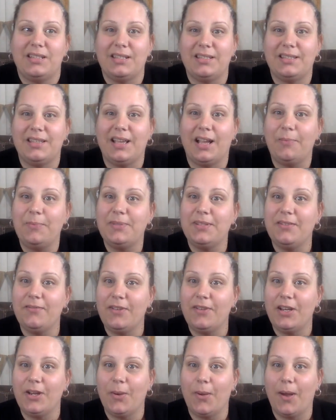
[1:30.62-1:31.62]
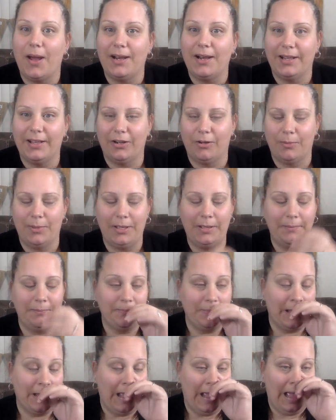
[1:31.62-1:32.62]
helps the video out a little bit.
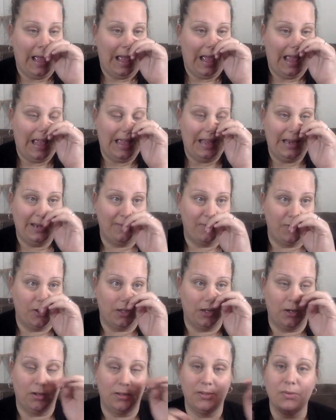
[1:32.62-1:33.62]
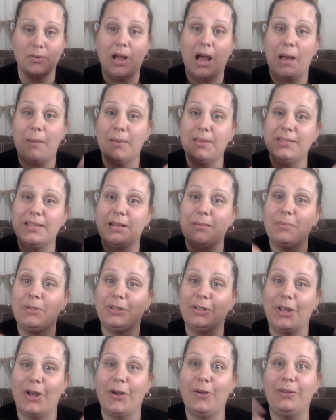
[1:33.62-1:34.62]
And if you can also comment down
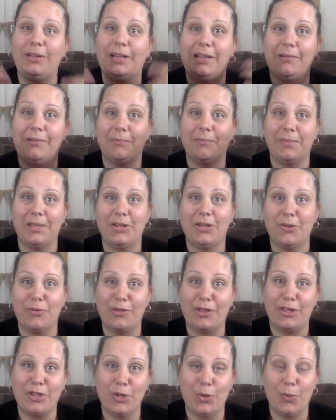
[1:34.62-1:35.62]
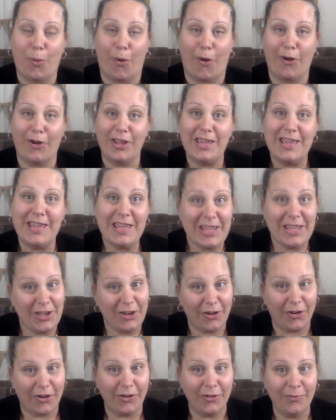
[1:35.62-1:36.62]
below, letting me know that you are
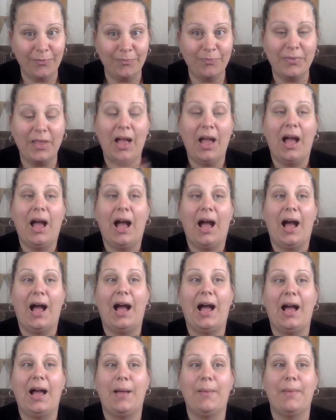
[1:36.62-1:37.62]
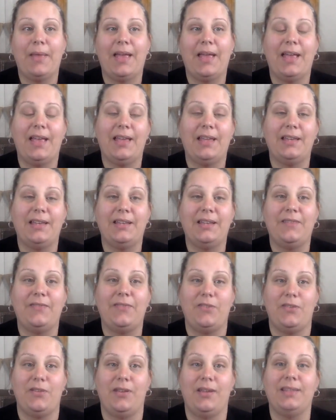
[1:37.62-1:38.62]
here. And if
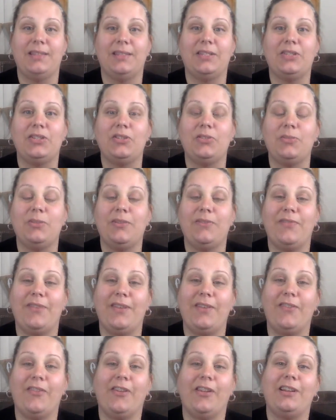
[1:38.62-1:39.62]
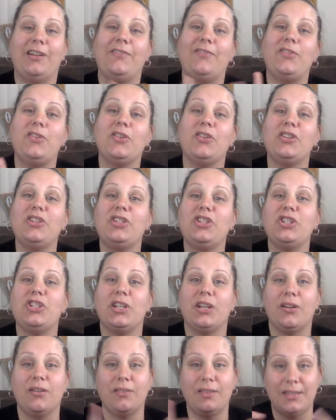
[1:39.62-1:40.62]
you guys can do me a favor, and if you could
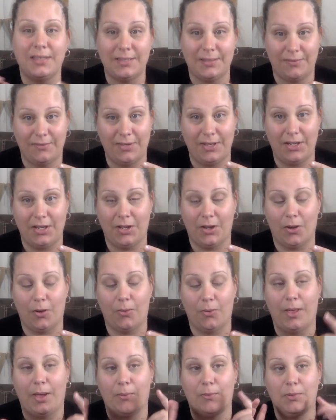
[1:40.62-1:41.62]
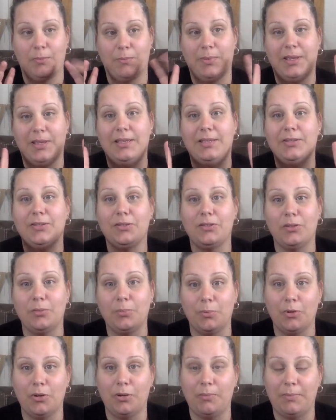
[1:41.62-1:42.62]
share this video, that would be
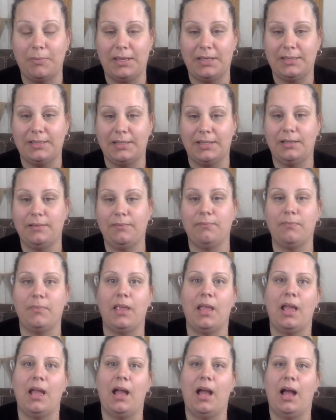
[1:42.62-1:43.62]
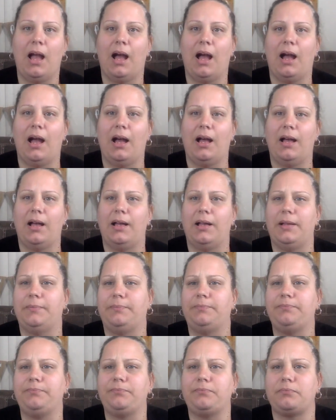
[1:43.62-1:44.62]
super amazing.
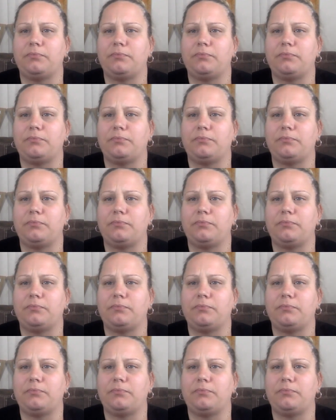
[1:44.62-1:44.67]
And